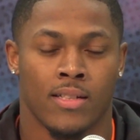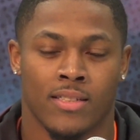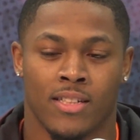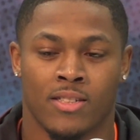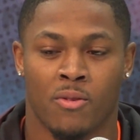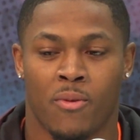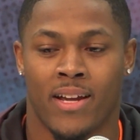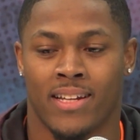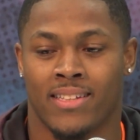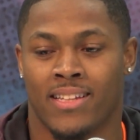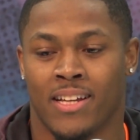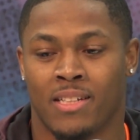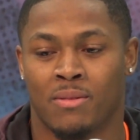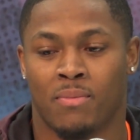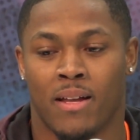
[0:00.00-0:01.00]
Just the way that
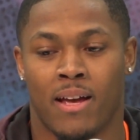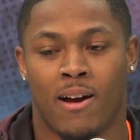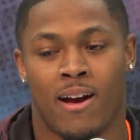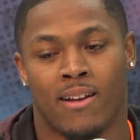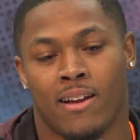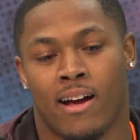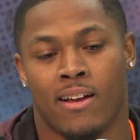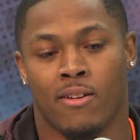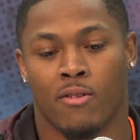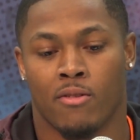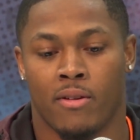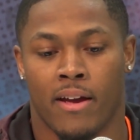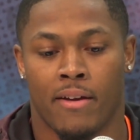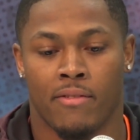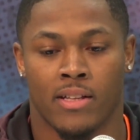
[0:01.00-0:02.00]
things play out, I know
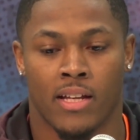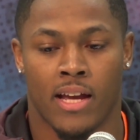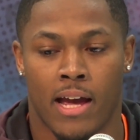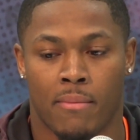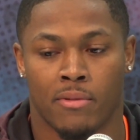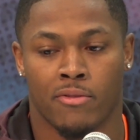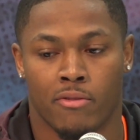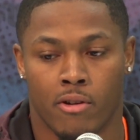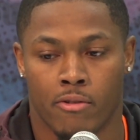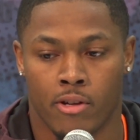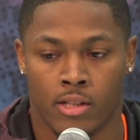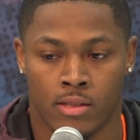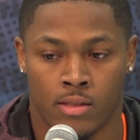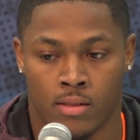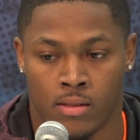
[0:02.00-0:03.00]
everything happens for a
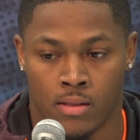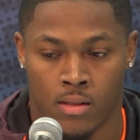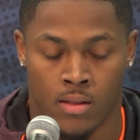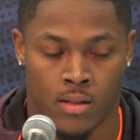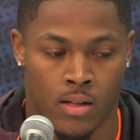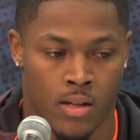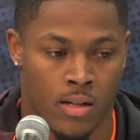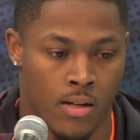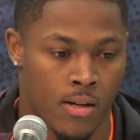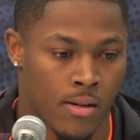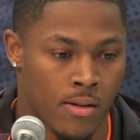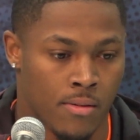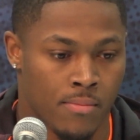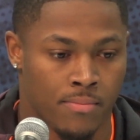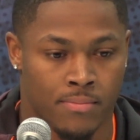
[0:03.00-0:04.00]
reason, and
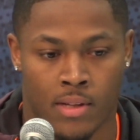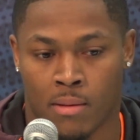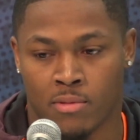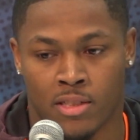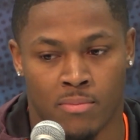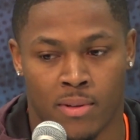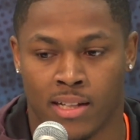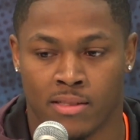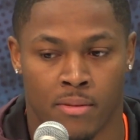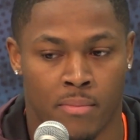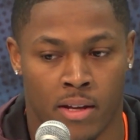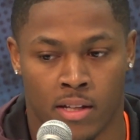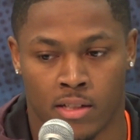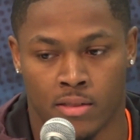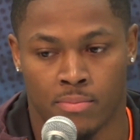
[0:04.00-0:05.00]
I'm just blessed to
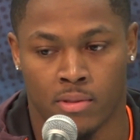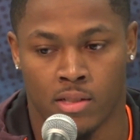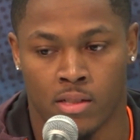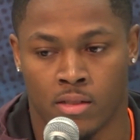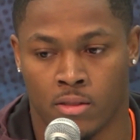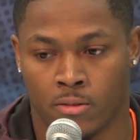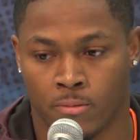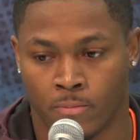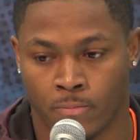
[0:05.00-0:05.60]
be in this position.